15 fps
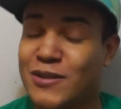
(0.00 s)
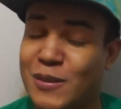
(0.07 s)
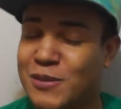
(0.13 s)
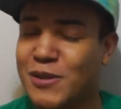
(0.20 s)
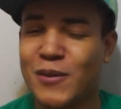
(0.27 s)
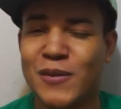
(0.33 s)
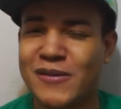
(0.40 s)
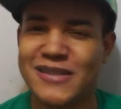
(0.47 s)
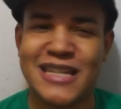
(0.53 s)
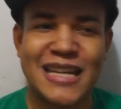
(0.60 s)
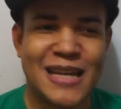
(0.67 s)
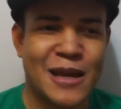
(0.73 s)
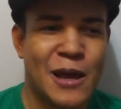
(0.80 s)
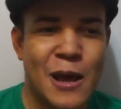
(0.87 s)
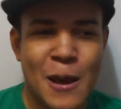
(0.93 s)
So I'm sure we've
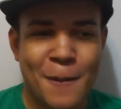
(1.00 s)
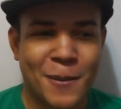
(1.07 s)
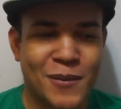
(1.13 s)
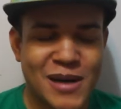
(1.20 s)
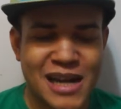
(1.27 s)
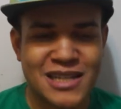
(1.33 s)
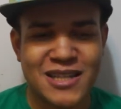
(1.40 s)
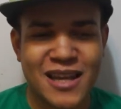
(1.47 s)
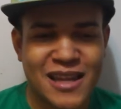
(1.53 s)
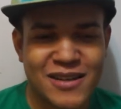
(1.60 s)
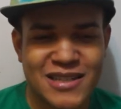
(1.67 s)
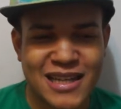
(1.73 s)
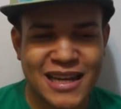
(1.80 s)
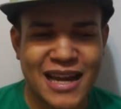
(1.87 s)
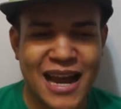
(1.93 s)
seen it. But when I saw that, I
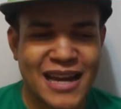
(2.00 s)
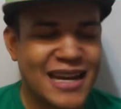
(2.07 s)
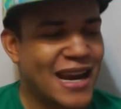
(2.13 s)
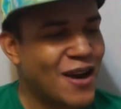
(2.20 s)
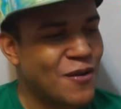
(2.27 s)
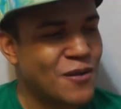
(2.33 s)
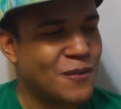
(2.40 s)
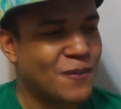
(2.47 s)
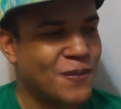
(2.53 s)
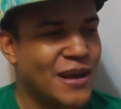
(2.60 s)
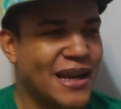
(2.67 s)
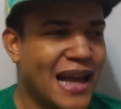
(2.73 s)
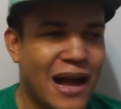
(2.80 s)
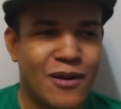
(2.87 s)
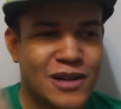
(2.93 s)
was like, I can't
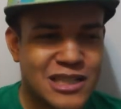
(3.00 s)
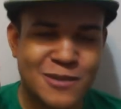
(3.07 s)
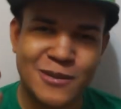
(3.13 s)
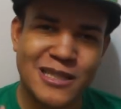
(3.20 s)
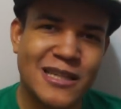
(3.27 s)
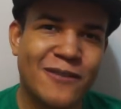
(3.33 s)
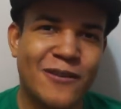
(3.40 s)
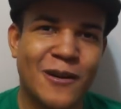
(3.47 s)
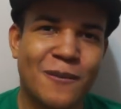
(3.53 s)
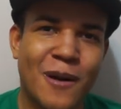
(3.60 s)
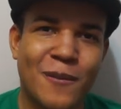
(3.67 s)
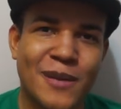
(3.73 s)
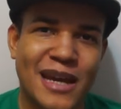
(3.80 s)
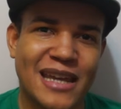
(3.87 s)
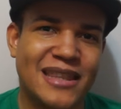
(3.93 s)
pick out a specific
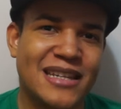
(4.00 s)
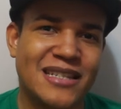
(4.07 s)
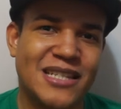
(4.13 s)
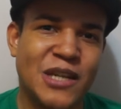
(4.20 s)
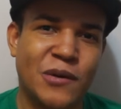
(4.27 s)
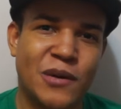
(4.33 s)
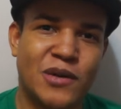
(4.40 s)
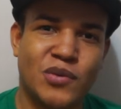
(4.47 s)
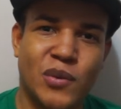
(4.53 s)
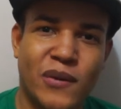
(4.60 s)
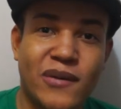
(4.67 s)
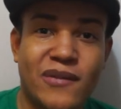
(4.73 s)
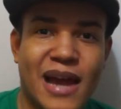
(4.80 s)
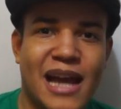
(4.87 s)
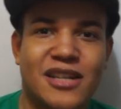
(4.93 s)
moment in this series where
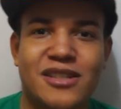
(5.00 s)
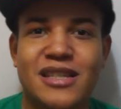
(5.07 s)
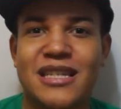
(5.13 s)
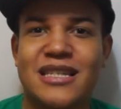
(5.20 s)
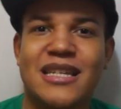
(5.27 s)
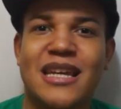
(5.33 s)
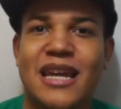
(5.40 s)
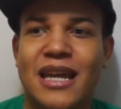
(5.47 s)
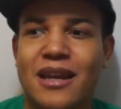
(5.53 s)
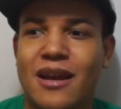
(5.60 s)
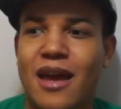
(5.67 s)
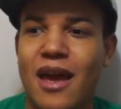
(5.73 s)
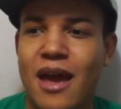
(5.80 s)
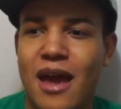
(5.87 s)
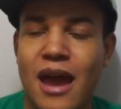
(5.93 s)
we've actually seen
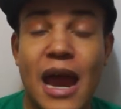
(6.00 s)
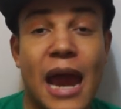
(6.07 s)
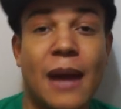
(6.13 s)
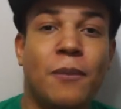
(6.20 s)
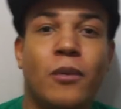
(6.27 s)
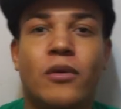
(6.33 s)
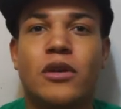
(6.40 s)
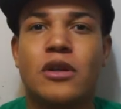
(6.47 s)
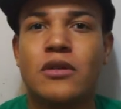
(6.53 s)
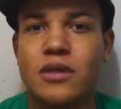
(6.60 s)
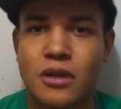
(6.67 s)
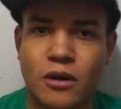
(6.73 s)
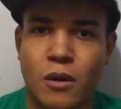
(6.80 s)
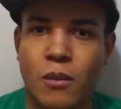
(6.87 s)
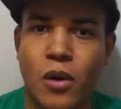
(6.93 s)
April
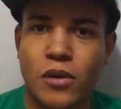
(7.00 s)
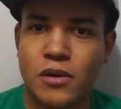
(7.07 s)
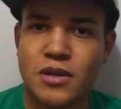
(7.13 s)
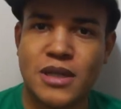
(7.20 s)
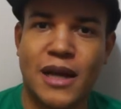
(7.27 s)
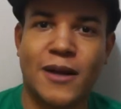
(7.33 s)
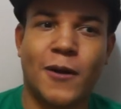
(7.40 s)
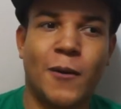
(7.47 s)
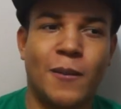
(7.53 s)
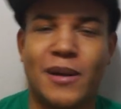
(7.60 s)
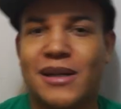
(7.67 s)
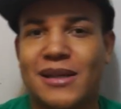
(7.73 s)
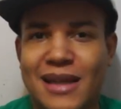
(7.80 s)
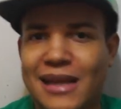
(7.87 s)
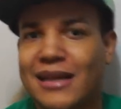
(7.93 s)
using her motorcycle,
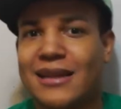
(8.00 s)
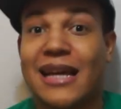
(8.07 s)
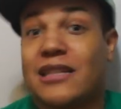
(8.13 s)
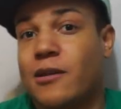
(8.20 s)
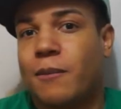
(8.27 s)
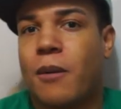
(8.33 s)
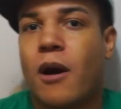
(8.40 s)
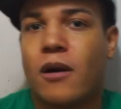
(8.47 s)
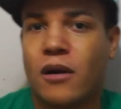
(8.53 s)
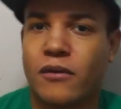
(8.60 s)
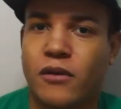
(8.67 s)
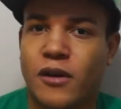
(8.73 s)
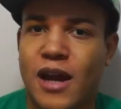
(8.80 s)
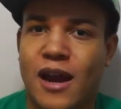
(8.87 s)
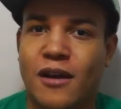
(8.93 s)
but like that's a part of
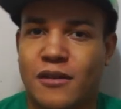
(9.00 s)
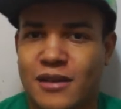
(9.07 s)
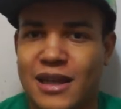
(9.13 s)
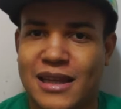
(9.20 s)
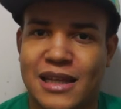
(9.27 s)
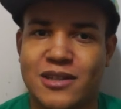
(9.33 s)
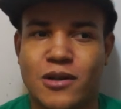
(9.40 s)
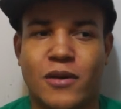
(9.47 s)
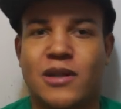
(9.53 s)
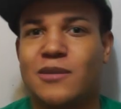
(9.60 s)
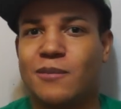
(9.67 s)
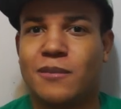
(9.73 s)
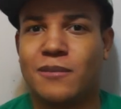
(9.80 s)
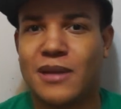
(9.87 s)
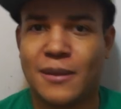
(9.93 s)
her character. Like that's always
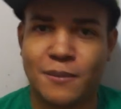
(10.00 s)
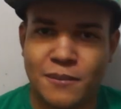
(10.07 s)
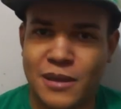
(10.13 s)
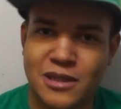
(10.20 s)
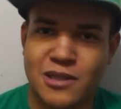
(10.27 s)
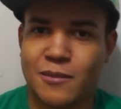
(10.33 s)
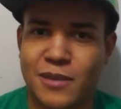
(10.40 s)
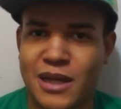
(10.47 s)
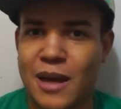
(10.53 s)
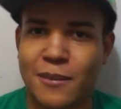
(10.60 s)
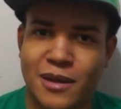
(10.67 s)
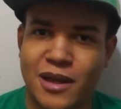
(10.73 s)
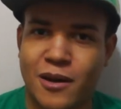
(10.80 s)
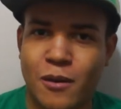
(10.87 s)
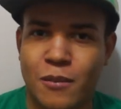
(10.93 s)
that ends up
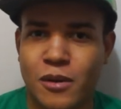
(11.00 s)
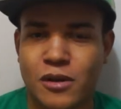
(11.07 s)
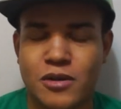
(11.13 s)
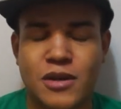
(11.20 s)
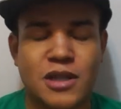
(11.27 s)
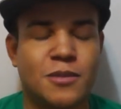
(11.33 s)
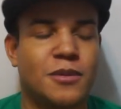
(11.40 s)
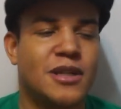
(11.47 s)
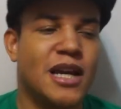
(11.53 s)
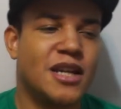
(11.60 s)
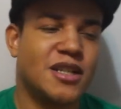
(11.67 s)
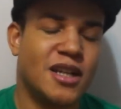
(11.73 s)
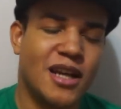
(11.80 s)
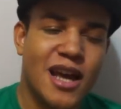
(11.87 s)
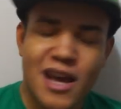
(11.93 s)
becoming like her mode of
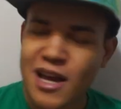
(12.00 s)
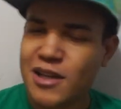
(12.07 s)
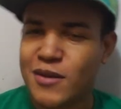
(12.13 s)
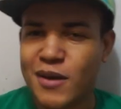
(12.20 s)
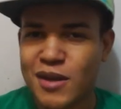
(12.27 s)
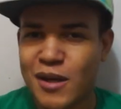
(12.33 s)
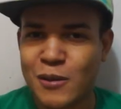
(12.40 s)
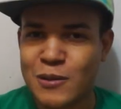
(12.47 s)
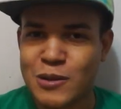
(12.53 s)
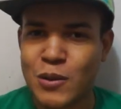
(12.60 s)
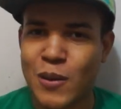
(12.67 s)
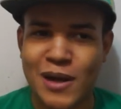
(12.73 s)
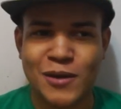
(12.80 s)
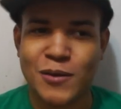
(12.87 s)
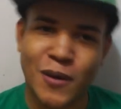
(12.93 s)
transportation. So I thought it was
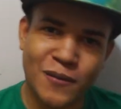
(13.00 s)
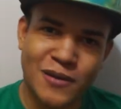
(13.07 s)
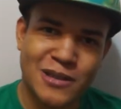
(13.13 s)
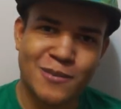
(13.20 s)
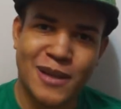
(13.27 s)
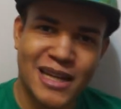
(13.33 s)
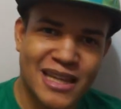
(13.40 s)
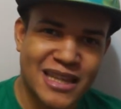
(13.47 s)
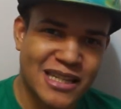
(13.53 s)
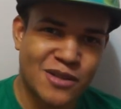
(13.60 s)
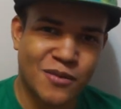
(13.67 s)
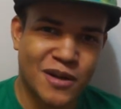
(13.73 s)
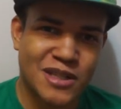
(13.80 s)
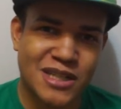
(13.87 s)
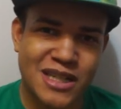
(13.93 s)
cool. I don't know if it's been in this
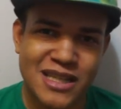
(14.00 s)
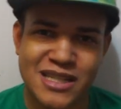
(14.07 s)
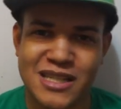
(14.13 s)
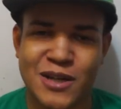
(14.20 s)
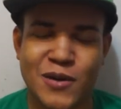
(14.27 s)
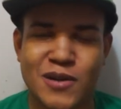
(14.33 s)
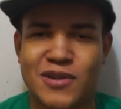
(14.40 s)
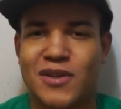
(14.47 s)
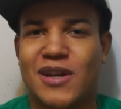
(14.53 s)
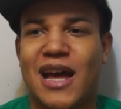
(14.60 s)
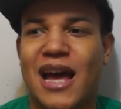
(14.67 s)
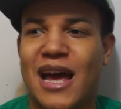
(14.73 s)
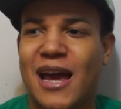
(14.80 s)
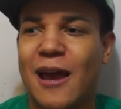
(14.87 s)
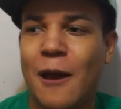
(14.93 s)
version of the series or
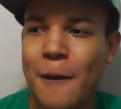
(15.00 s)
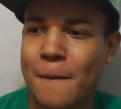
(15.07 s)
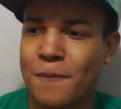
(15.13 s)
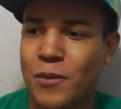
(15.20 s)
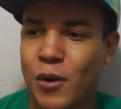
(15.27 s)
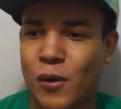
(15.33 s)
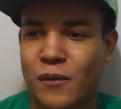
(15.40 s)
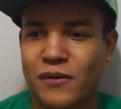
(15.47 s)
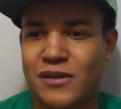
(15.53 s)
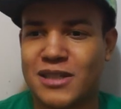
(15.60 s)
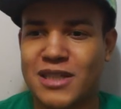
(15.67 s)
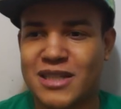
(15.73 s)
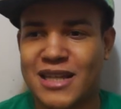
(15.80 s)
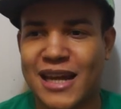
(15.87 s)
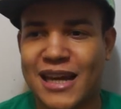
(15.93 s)
not, or if it's
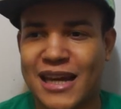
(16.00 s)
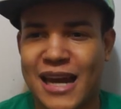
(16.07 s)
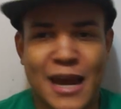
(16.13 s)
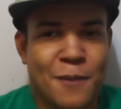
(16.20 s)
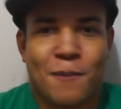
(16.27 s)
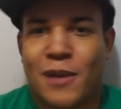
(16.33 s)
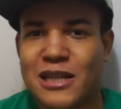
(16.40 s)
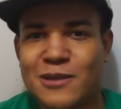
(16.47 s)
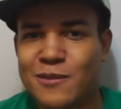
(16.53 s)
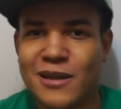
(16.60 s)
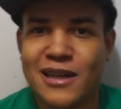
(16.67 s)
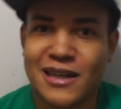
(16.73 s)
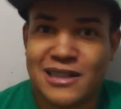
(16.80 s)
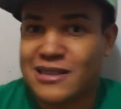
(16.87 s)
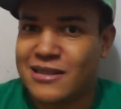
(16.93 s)
just like it must
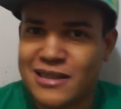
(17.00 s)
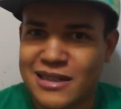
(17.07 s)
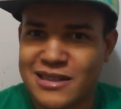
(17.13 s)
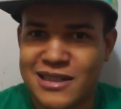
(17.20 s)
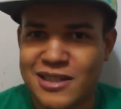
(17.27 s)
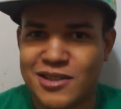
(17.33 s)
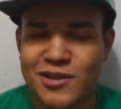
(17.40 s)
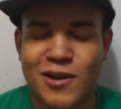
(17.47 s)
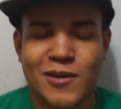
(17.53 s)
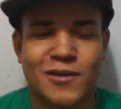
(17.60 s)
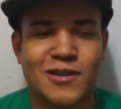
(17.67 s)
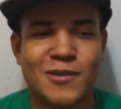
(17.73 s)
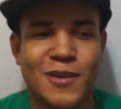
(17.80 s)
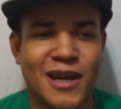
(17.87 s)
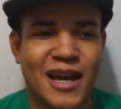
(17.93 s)
be because it's Ninja
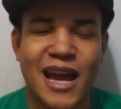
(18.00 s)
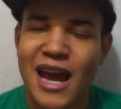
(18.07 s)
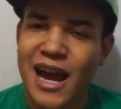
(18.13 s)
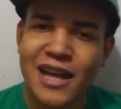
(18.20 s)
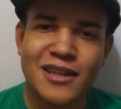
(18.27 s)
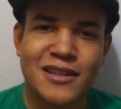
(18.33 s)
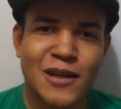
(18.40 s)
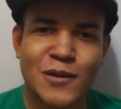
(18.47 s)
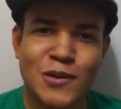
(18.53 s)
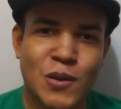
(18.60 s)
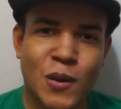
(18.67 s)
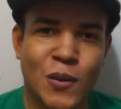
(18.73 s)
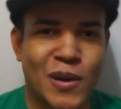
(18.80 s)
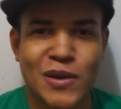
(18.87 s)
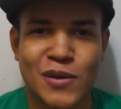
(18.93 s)
Turtles. But I thought that was
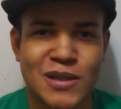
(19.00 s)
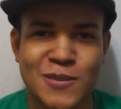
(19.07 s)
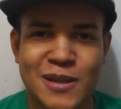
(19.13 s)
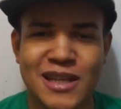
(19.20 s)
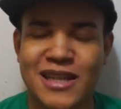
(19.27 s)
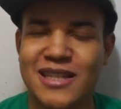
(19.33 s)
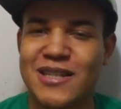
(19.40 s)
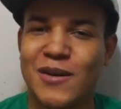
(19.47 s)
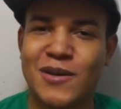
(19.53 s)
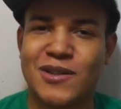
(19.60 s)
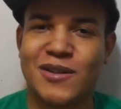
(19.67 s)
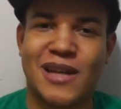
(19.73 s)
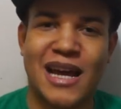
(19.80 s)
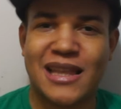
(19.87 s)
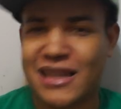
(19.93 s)
cool. Whether it's been in the series
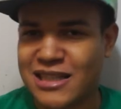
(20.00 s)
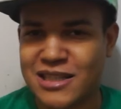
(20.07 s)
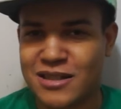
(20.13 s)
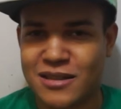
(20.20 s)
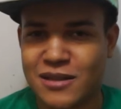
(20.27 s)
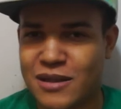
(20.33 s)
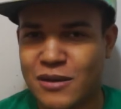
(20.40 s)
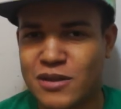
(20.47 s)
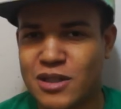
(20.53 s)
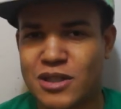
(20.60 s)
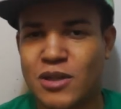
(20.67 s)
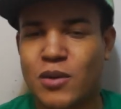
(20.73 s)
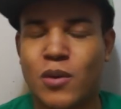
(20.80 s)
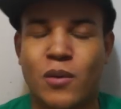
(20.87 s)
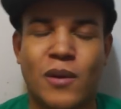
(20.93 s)
or not, that's that was
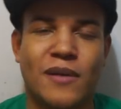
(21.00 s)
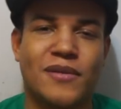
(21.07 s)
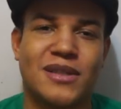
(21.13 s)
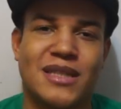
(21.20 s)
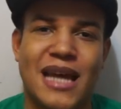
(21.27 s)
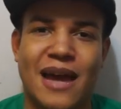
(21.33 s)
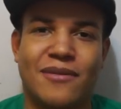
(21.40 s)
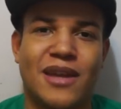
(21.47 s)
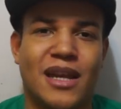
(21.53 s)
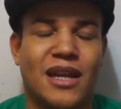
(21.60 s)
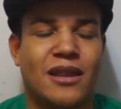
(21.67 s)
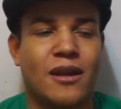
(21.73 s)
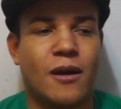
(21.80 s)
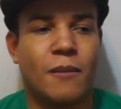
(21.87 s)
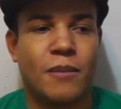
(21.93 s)
just a cool reference to have that
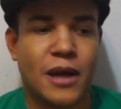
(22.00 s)
in there.